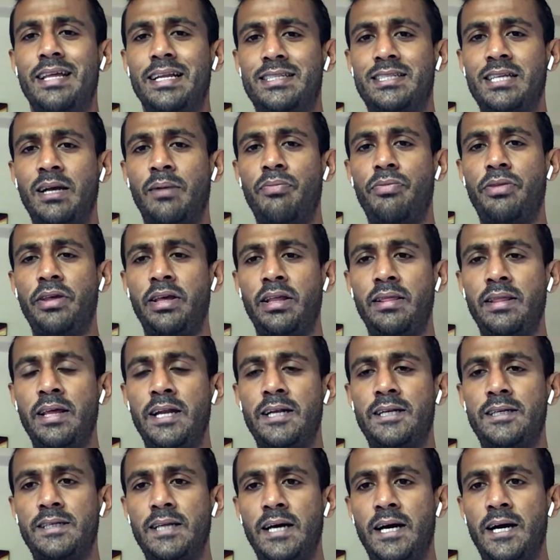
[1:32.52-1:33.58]
that's something
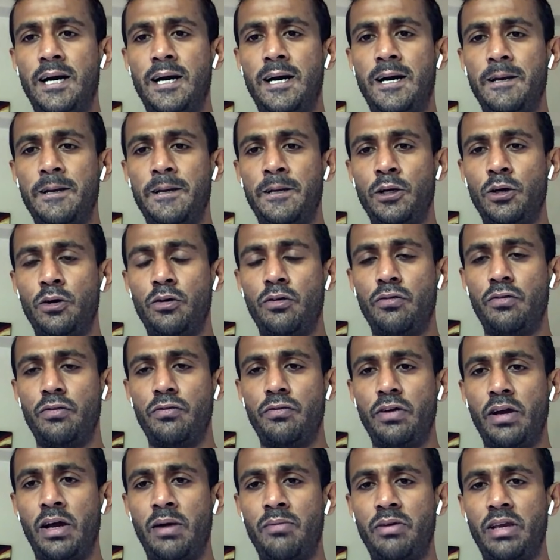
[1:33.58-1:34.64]
that uh, you know,
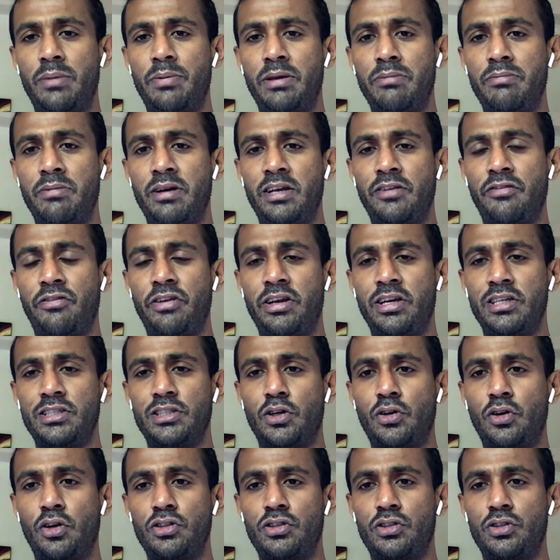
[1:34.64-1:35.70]
I'm keeping my
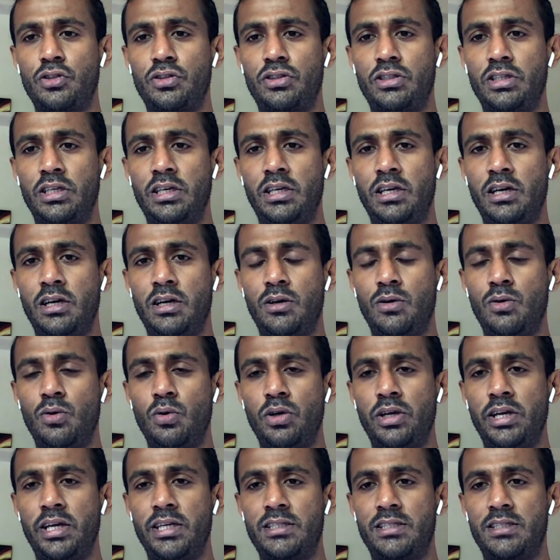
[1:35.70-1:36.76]
fingers across to see uh,
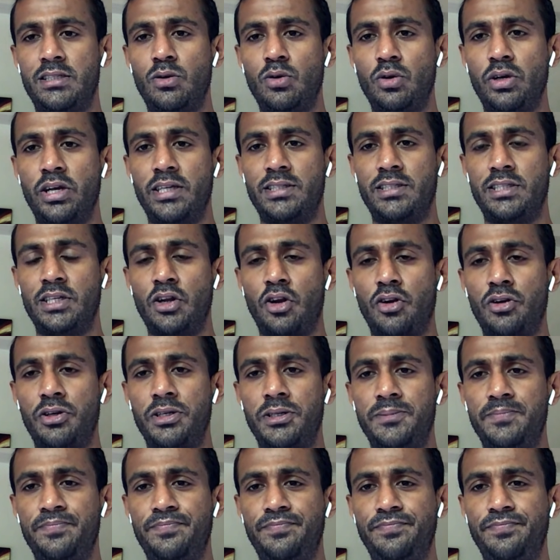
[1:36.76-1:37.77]
who gets who gets the nod.